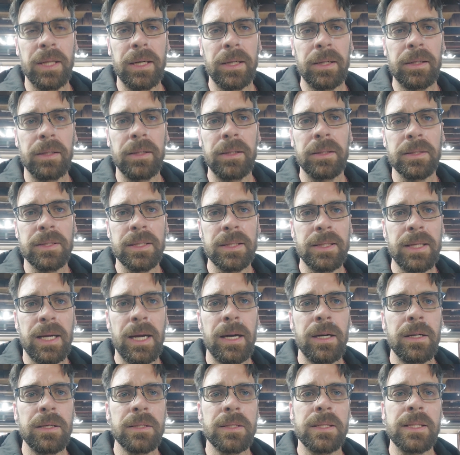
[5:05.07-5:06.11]
it clears the
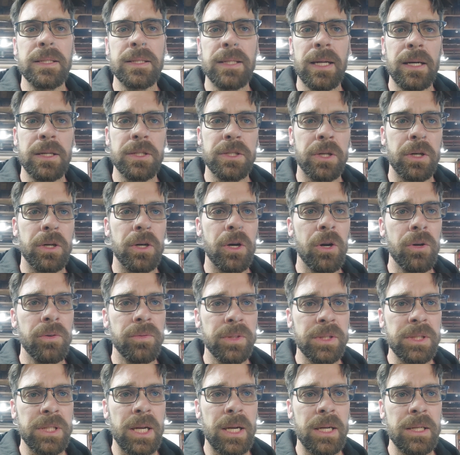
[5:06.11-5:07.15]
tires. These tires are
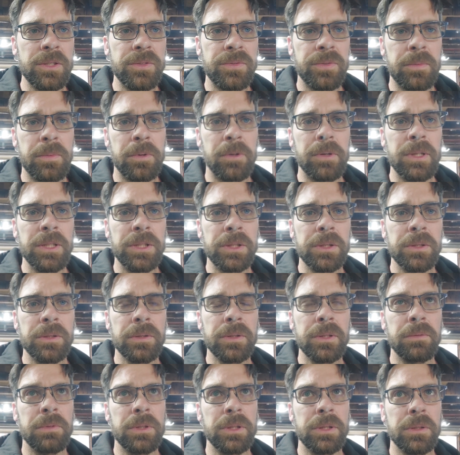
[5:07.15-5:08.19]
oversized from original.
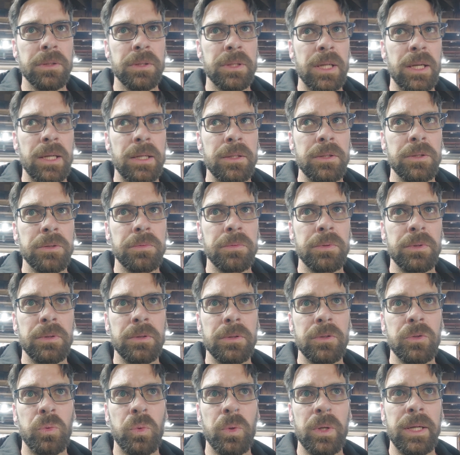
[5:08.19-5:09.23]
The original tires were
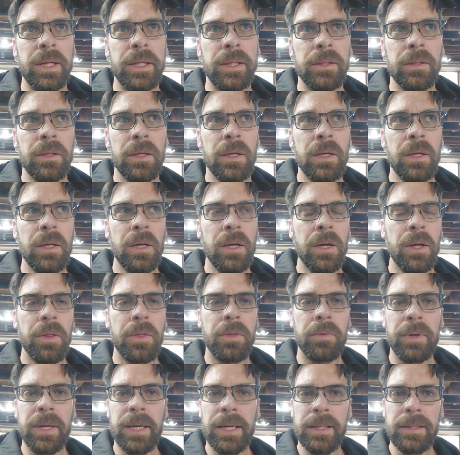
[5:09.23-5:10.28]

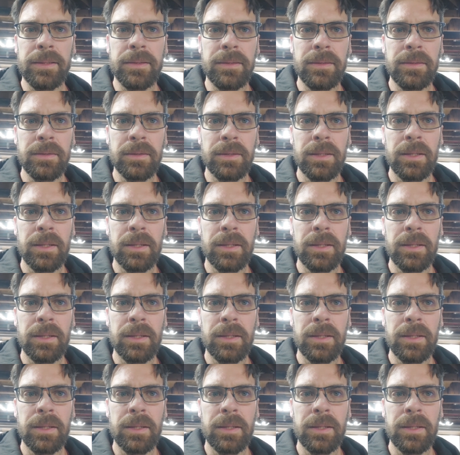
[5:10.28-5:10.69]
23s.